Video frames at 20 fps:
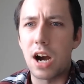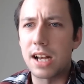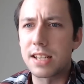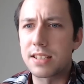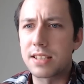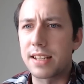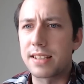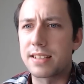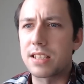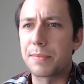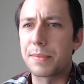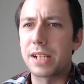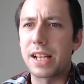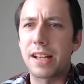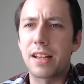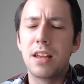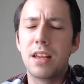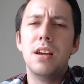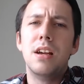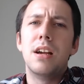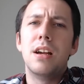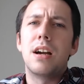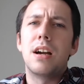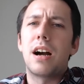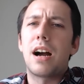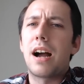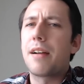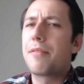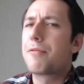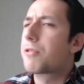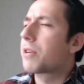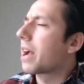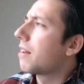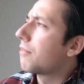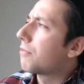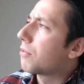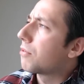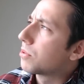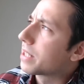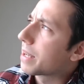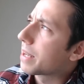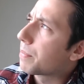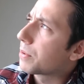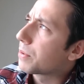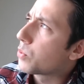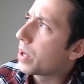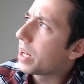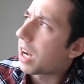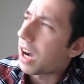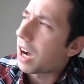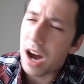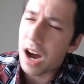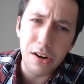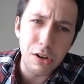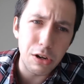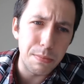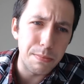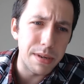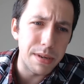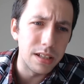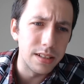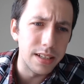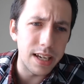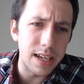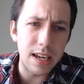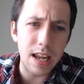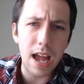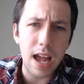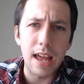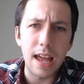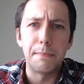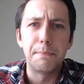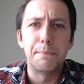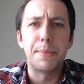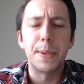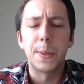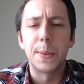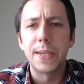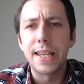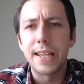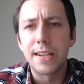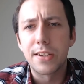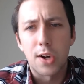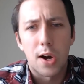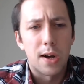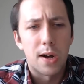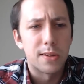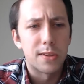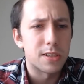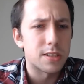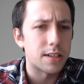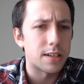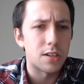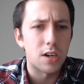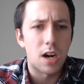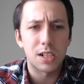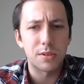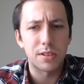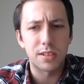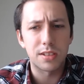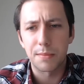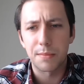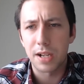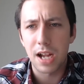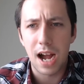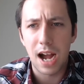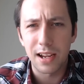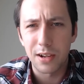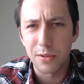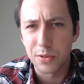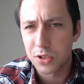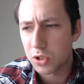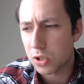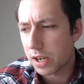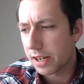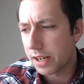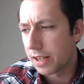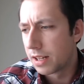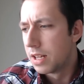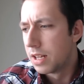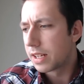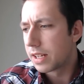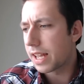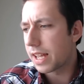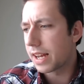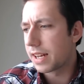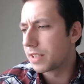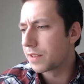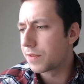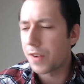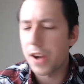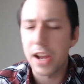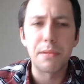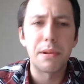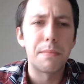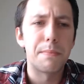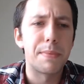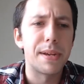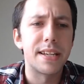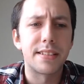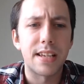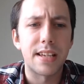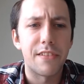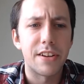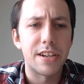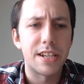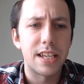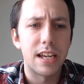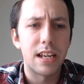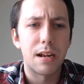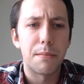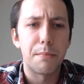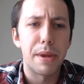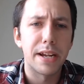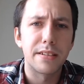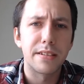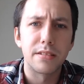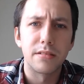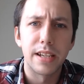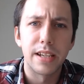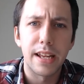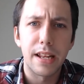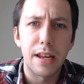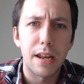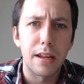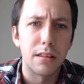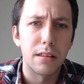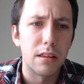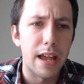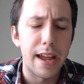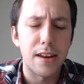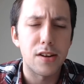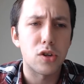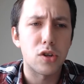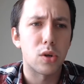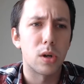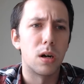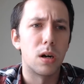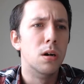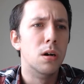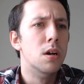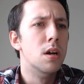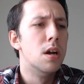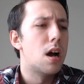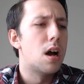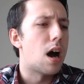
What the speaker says: costs like something like, I forget if it was like between 100 million and $1 billion. I talked to some guy who was trying to get his vitamin B17, amygdalin, and Laetrile